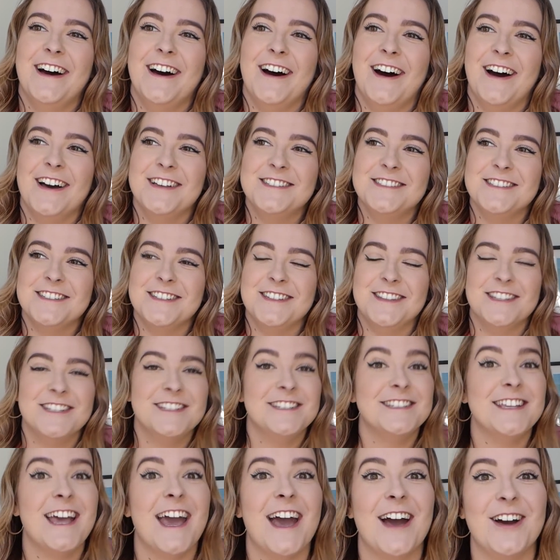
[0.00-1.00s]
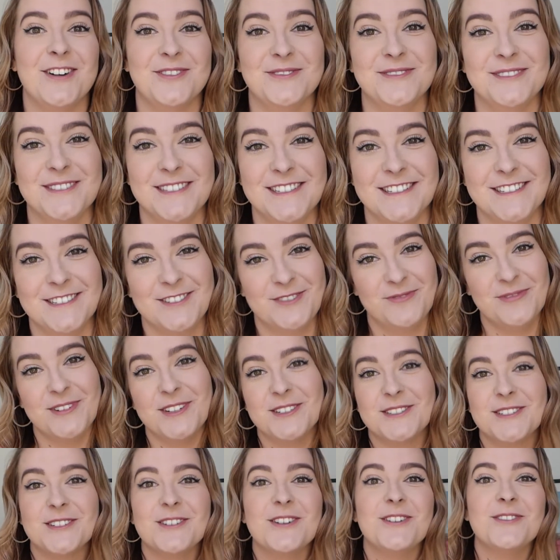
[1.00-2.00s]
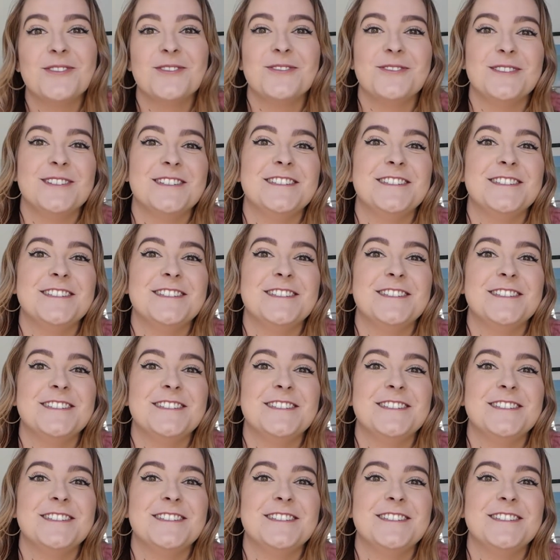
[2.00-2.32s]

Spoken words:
Iceland. The sounds. We got to go through the